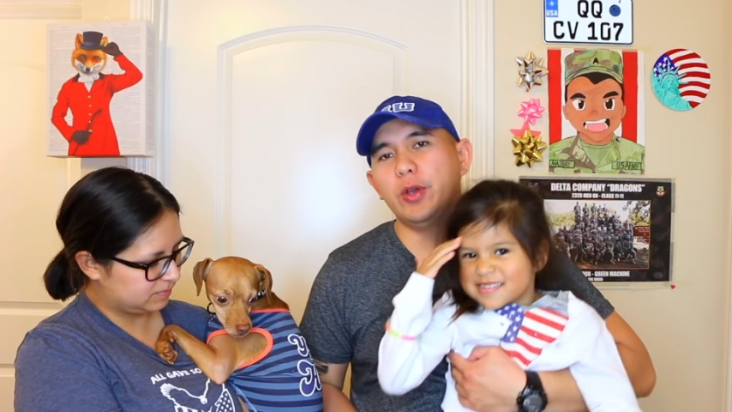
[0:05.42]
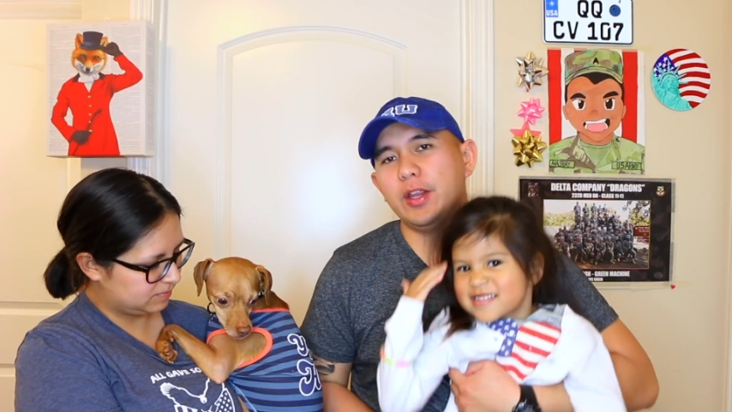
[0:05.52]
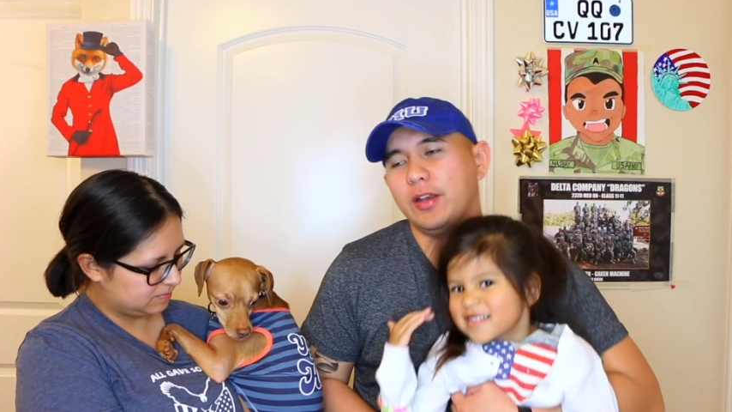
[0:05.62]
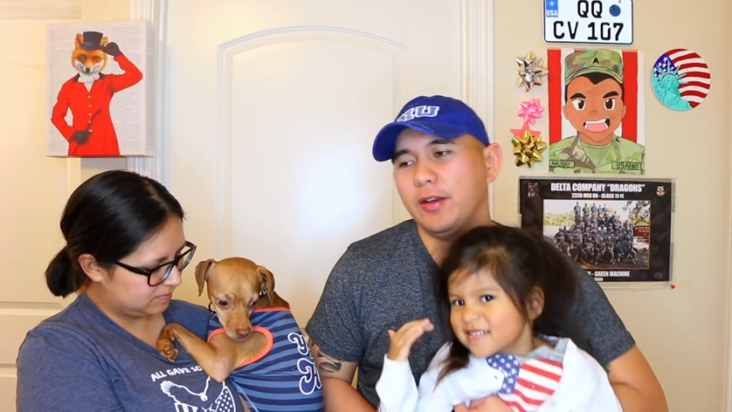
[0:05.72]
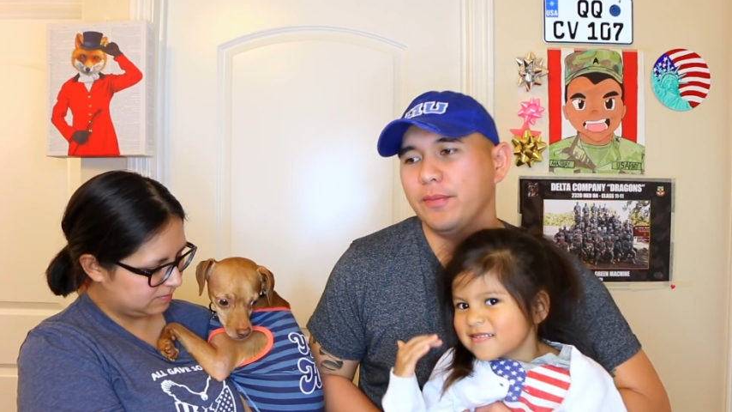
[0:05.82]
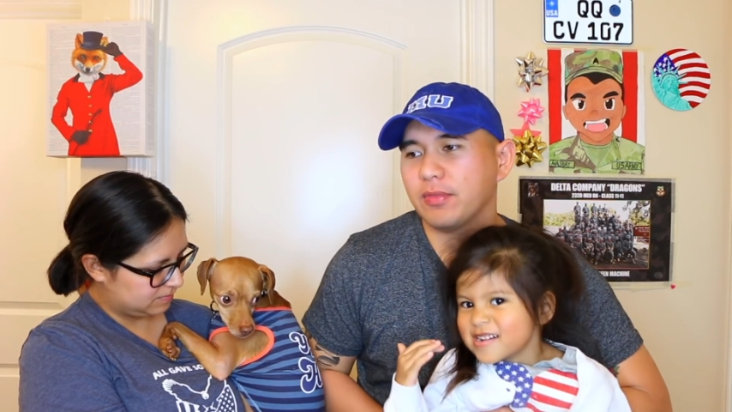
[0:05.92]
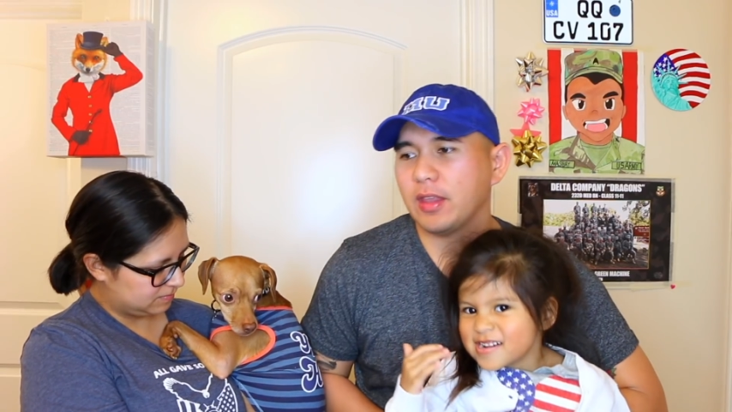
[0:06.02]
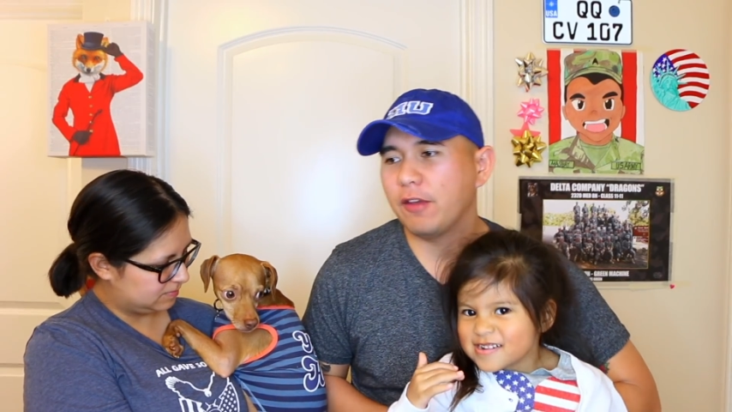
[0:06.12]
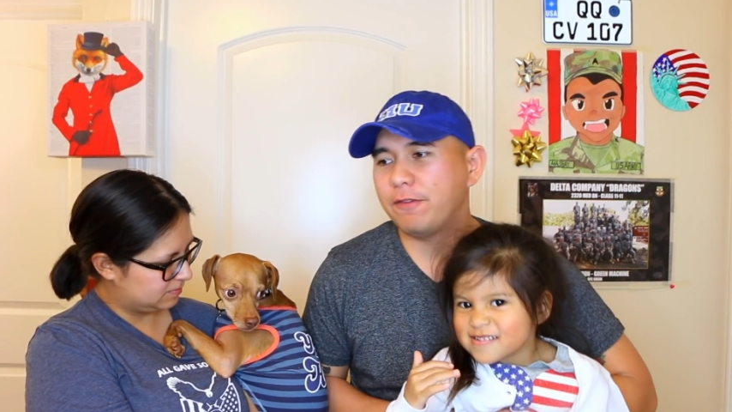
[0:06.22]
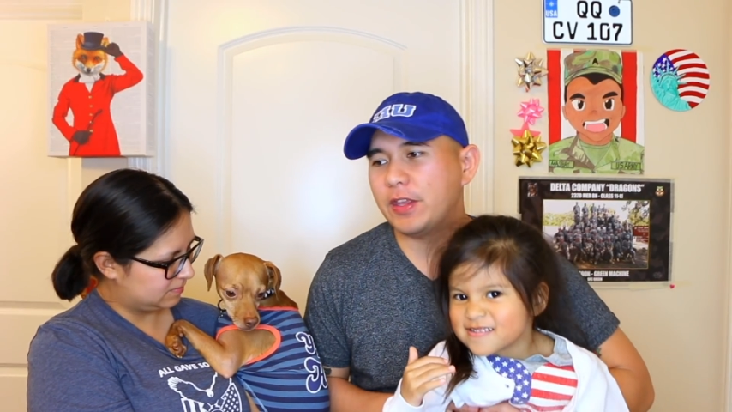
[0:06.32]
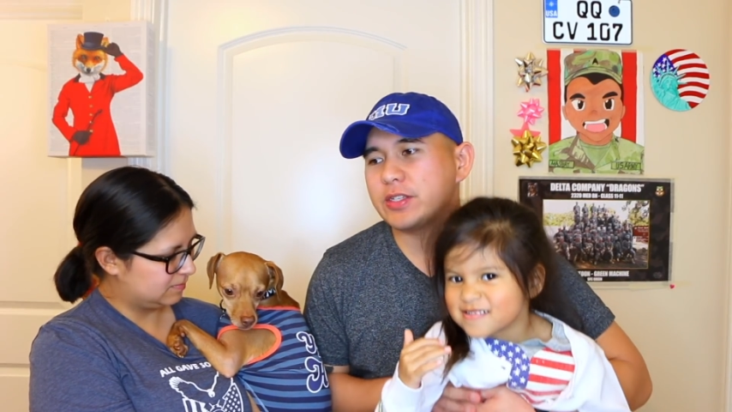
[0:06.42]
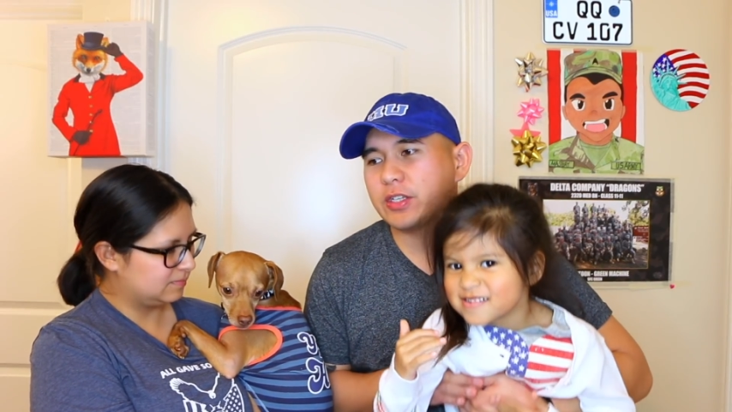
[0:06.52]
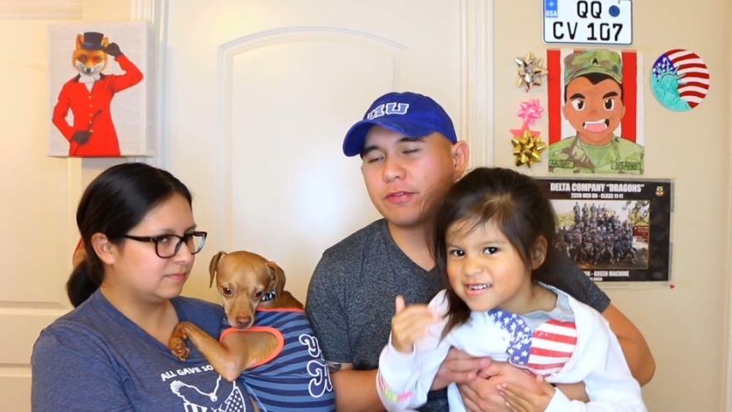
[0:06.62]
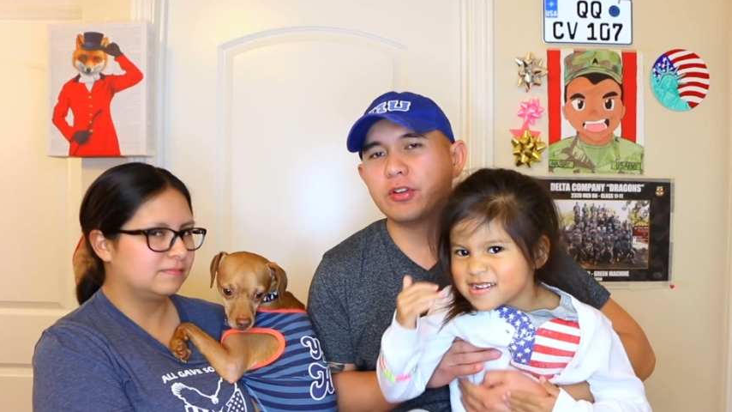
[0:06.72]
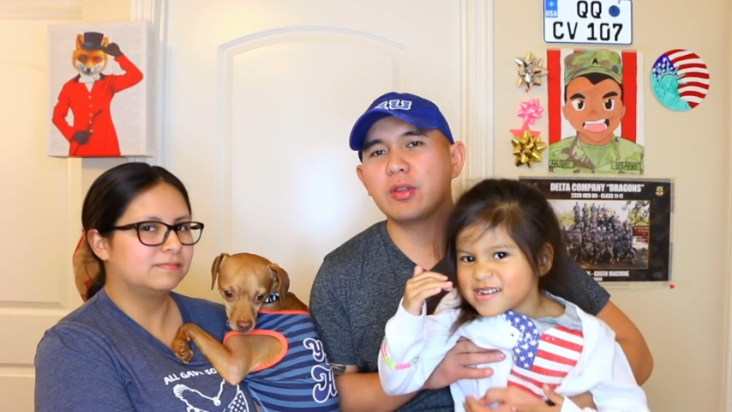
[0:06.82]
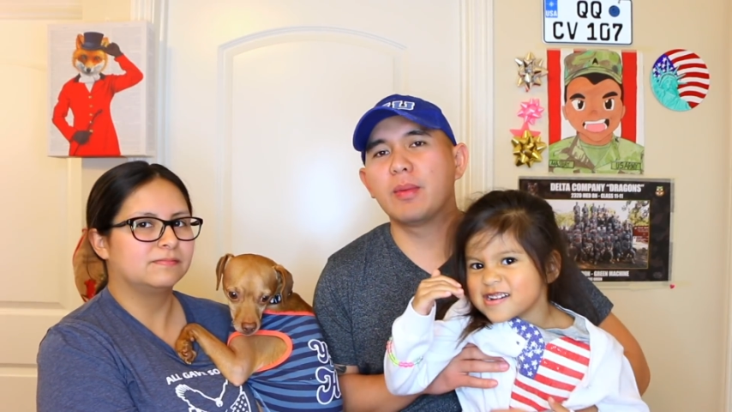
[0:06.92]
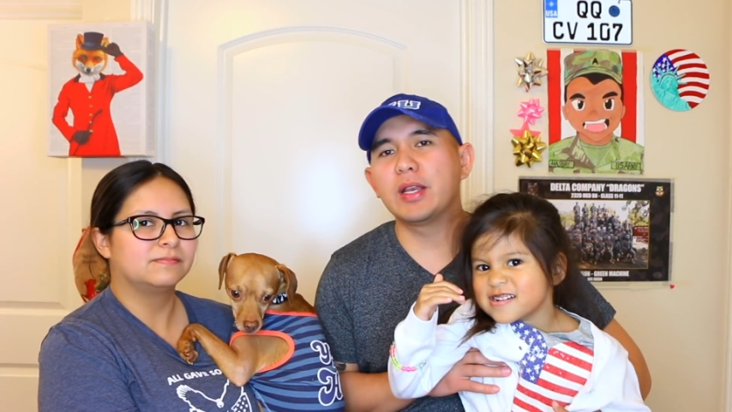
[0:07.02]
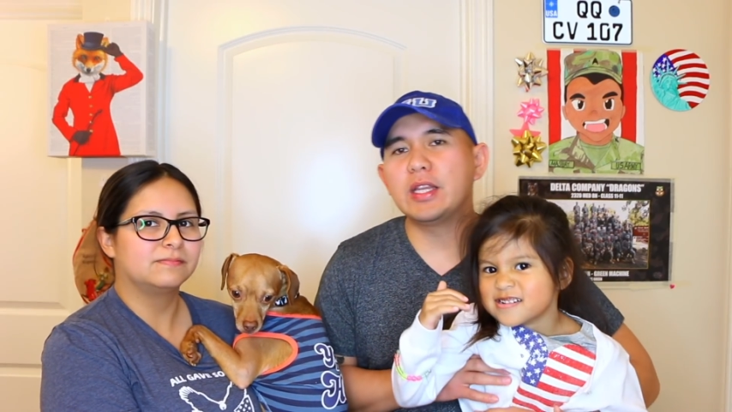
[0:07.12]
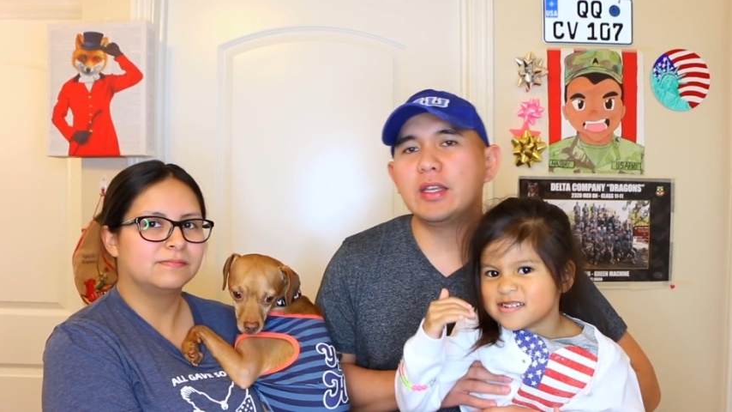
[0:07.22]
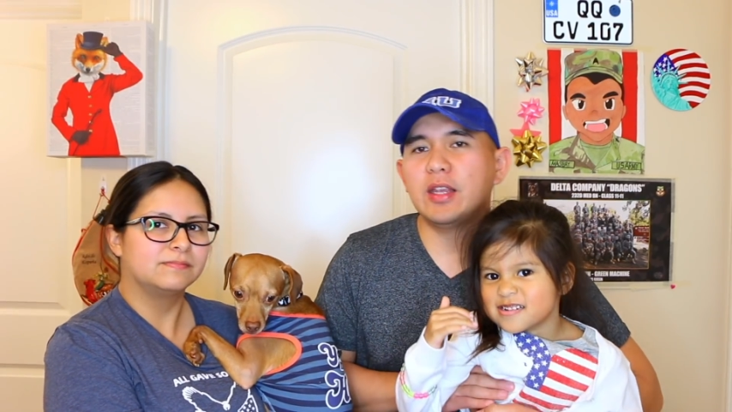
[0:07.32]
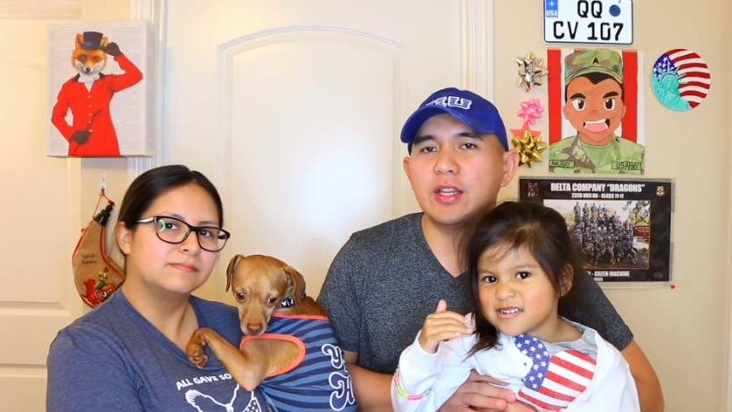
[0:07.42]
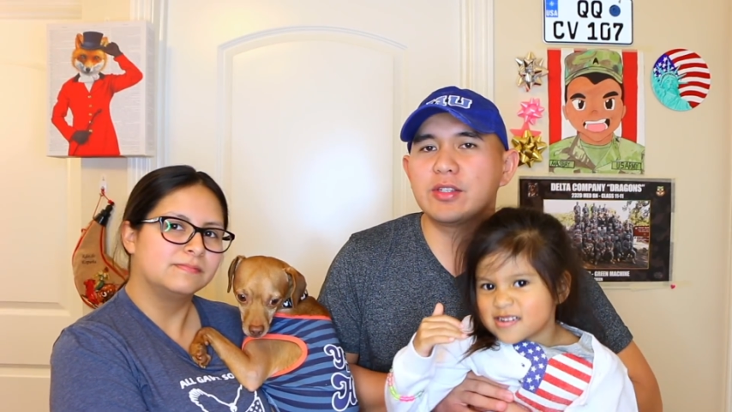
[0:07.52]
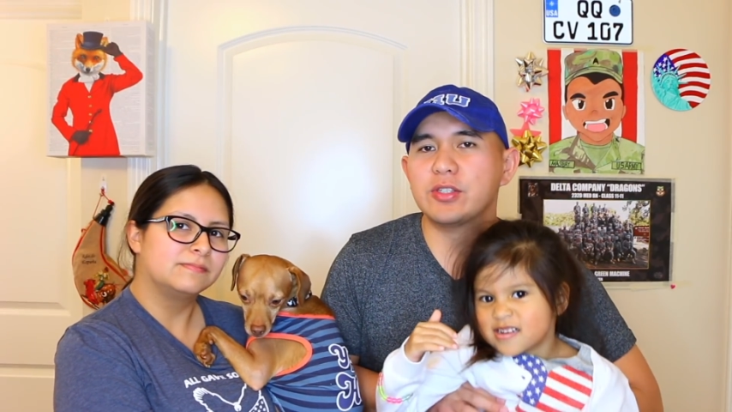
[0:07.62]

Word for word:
Speaker 1: do it if it's just for the money and